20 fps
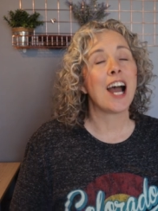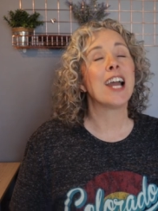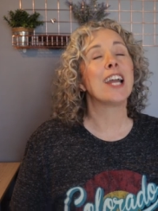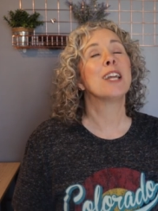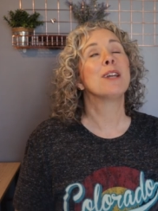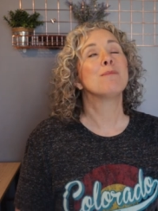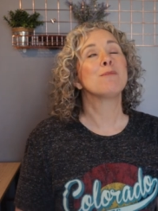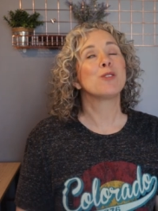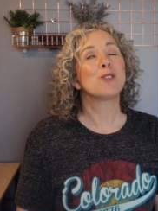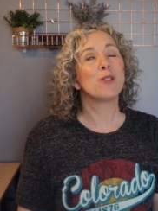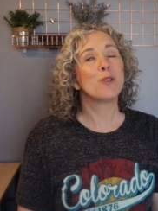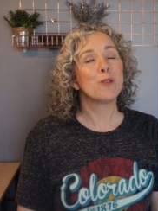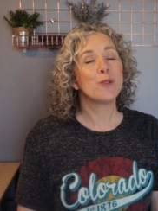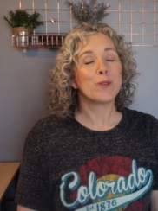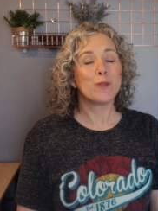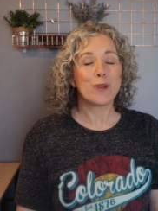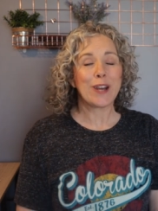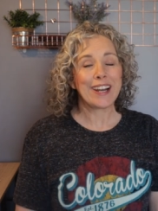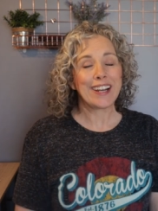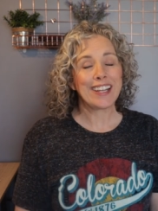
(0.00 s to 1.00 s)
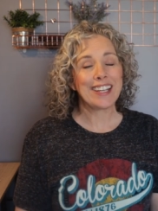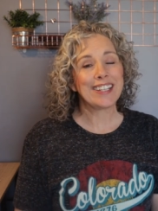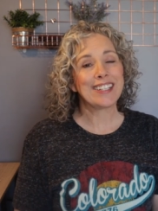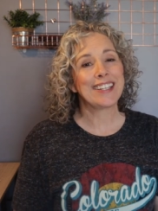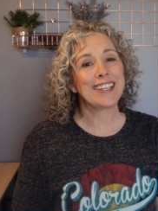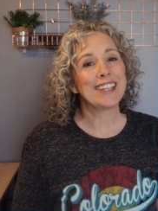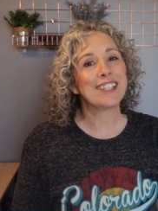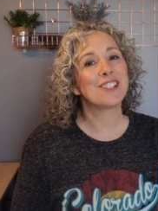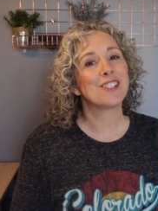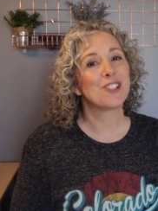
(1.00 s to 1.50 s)
I am so ready to
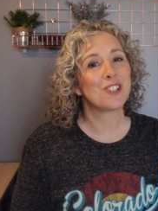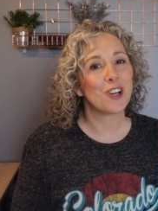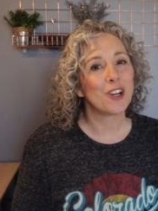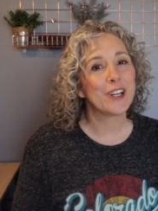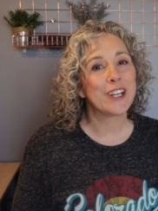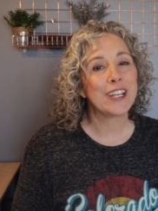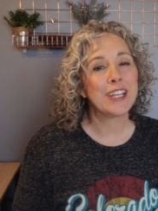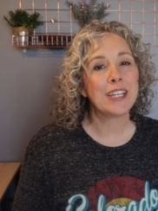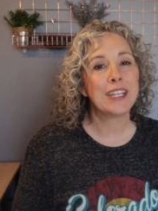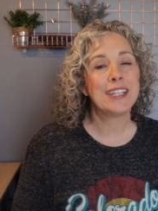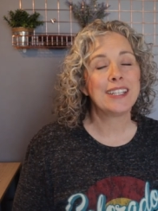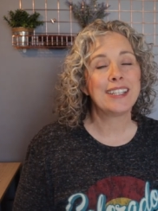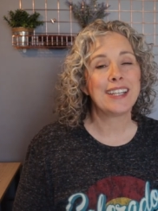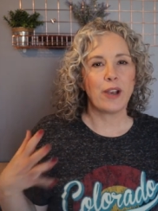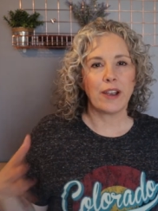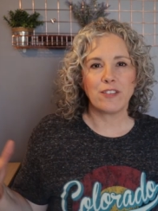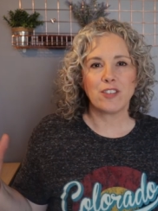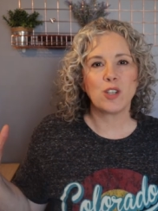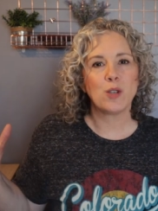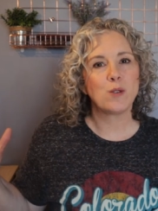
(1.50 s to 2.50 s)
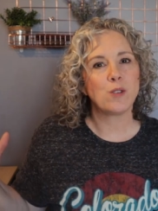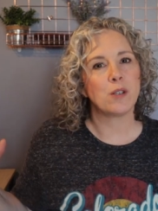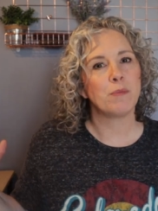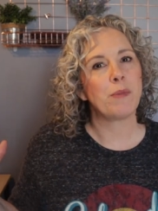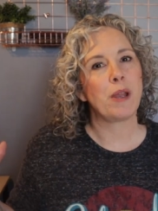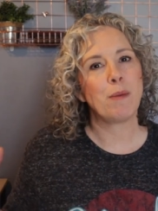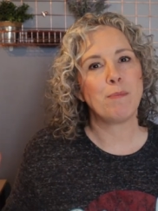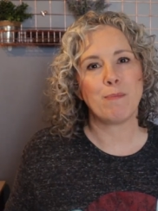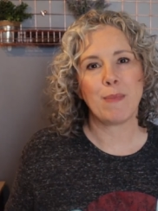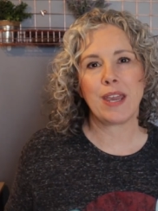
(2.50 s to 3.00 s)
get started. Craft shows are
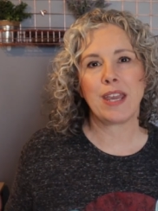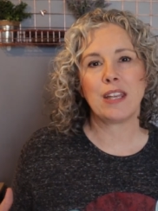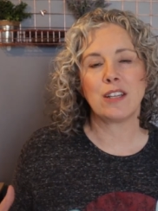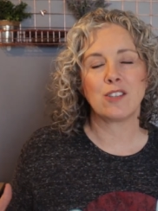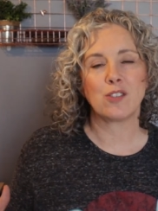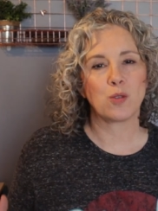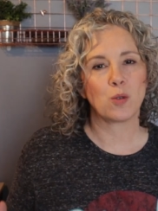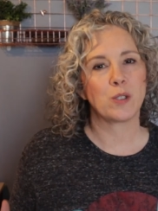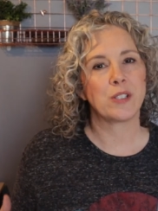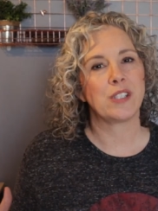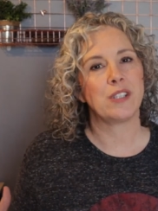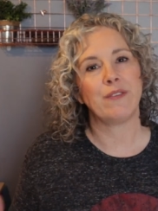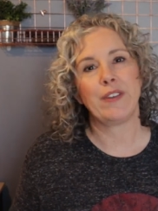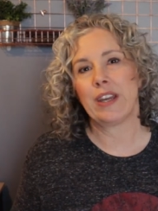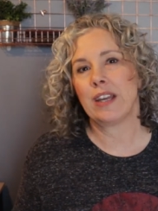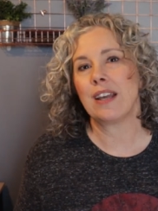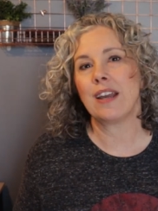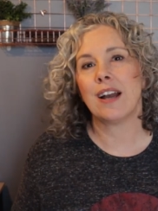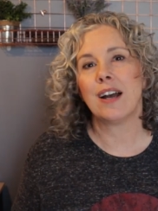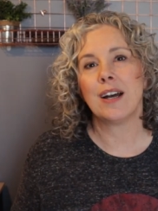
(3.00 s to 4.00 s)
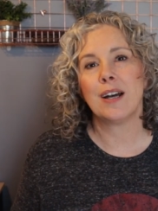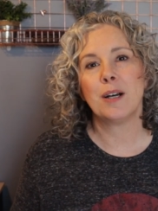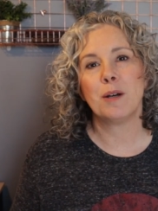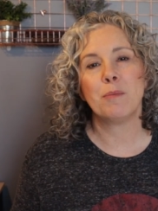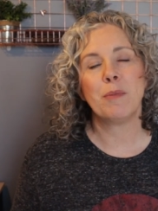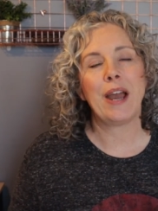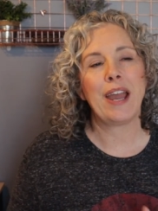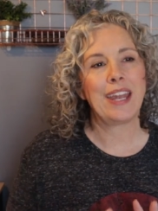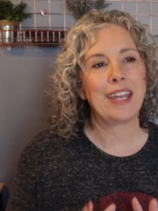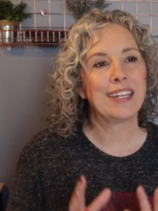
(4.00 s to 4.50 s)
my main source of
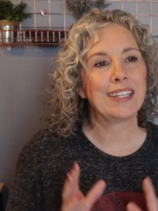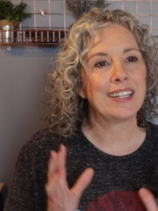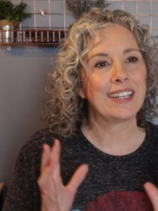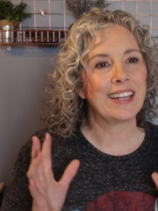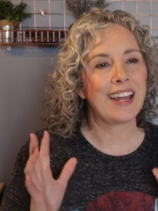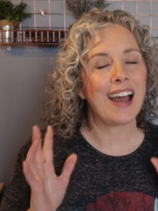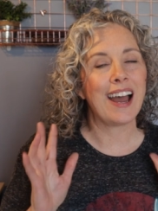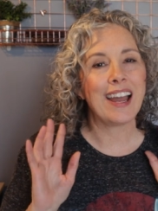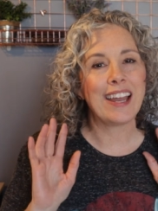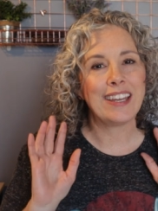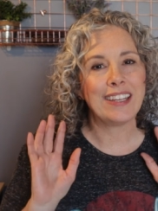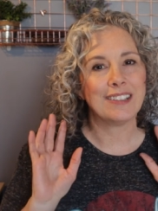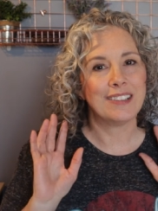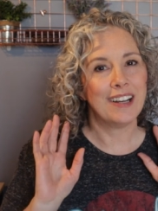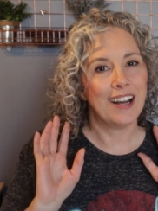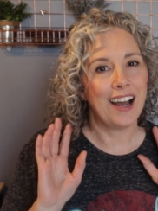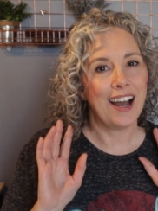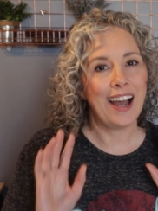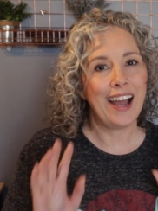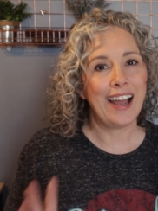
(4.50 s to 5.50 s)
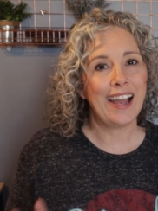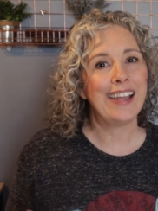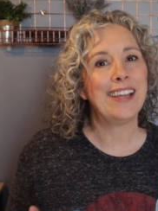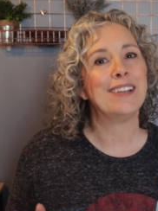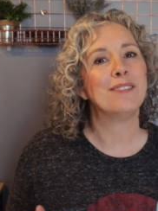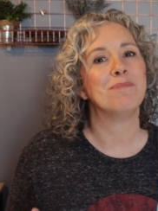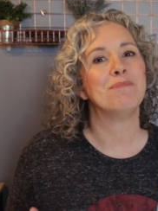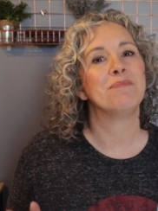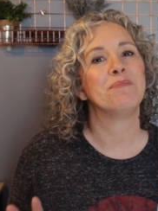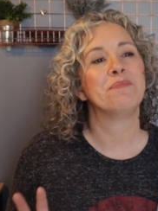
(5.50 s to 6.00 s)
income and I, I
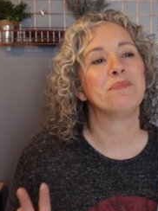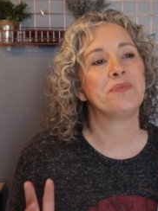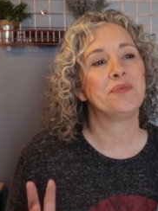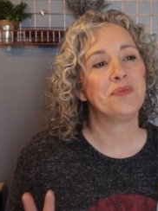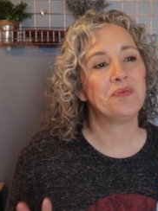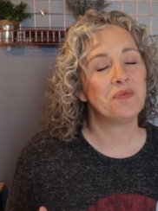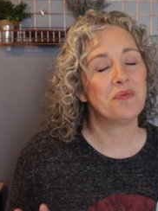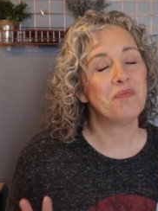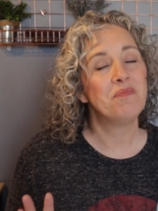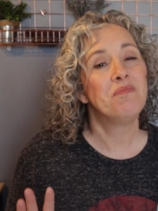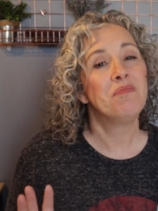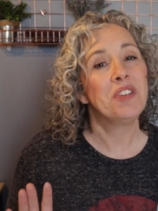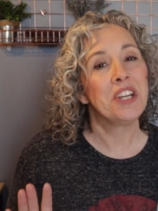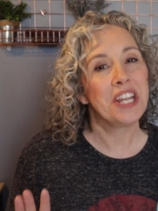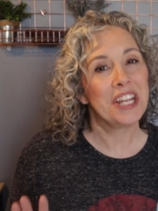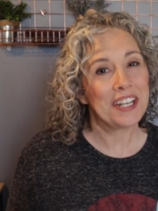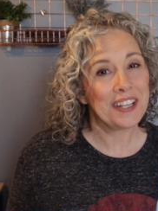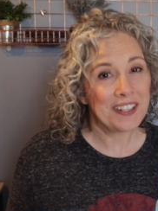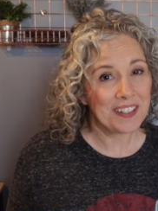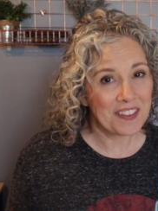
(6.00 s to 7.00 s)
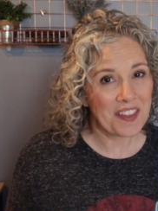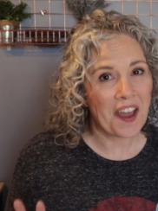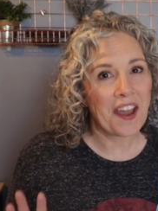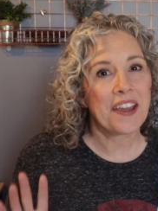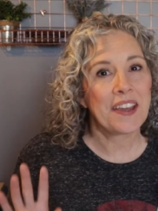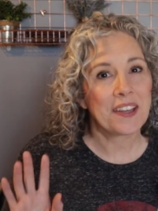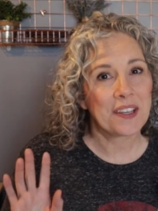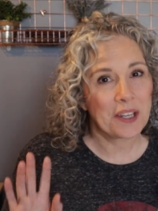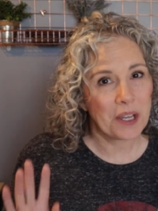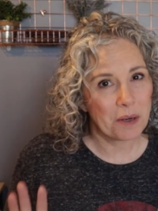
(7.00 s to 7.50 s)
am needing
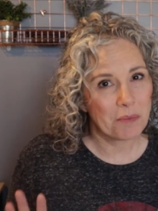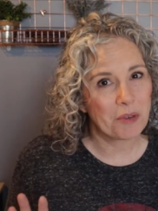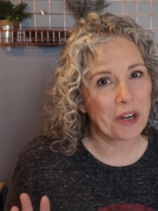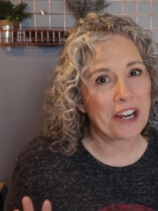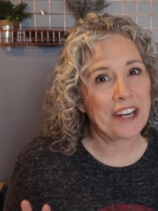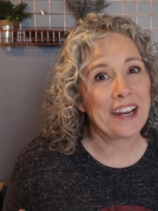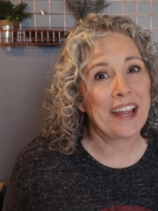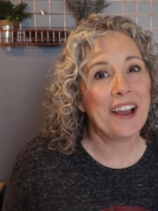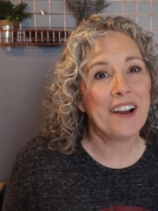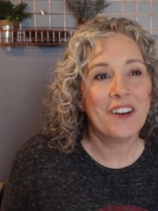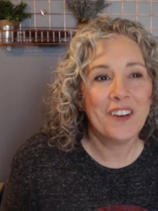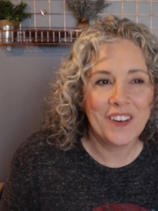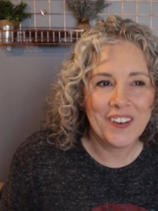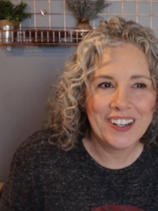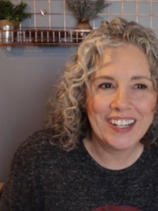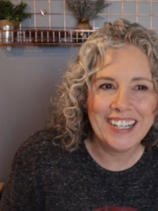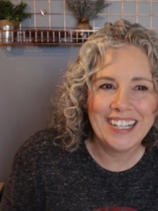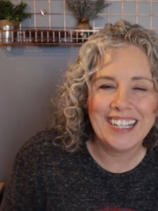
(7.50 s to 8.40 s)
that income right now.